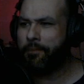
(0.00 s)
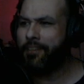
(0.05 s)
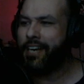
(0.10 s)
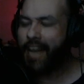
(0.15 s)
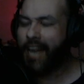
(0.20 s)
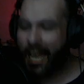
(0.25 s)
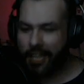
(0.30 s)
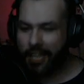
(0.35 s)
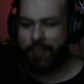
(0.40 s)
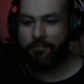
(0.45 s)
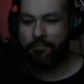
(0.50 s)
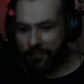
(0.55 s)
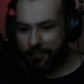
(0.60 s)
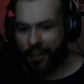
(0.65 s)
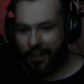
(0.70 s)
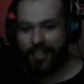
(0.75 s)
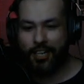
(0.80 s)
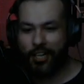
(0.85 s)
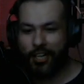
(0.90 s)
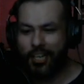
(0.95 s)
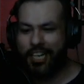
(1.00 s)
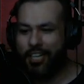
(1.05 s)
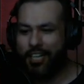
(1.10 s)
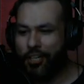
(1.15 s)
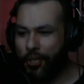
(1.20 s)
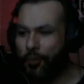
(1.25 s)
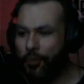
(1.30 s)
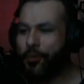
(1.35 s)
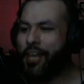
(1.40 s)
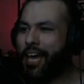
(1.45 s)
it, how the fuck could he
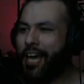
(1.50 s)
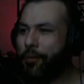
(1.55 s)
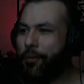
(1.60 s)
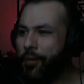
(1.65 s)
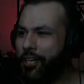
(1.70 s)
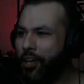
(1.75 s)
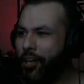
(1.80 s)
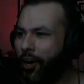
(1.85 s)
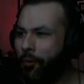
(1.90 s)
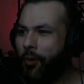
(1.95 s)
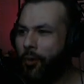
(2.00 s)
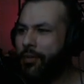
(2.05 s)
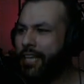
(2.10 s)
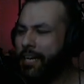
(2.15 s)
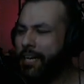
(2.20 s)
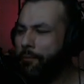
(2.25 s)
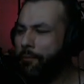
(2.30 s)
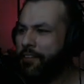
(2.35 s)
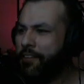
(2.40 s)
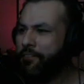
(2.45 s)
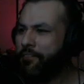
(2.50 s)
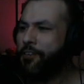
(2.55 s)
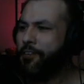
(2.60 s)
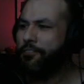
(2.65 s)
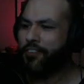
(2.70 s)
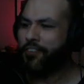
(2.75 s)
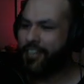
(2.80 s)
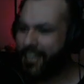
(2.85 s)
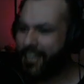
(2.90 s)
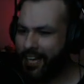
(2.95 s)
do that when y'all won't let a motherfucker
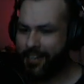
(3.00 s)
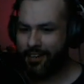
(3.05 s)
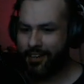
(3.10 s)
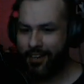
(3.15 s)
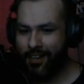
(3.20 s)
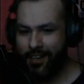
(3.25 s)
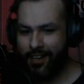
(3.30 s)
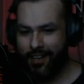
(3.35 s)
forget?